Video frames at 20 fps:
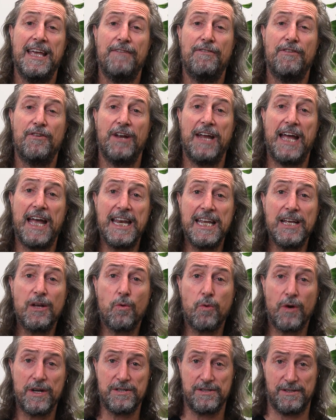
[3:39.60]
If you've got any
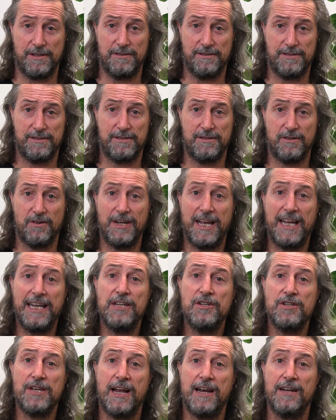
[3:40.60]
questions on
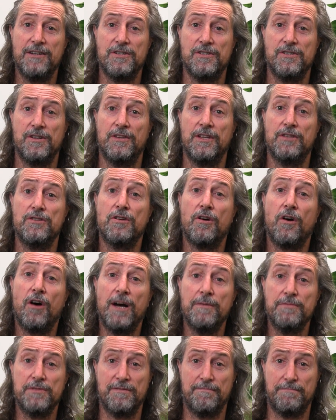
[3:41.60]
any challenges on the
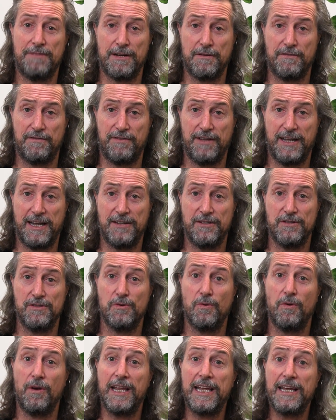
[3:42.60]
types of puddle
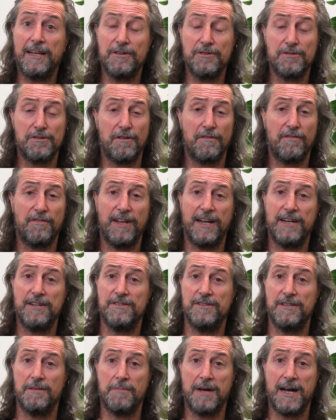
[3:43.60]
flanges or leak control
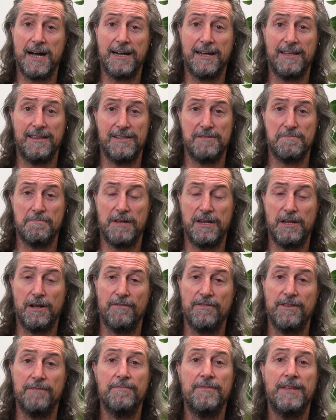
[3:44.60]
flanges in the market, there's many
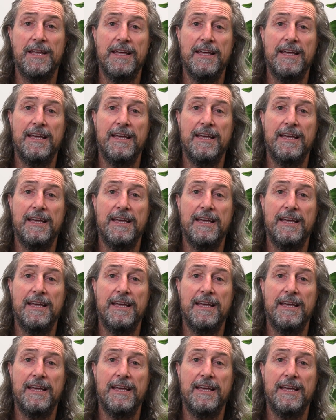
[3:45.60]
of them,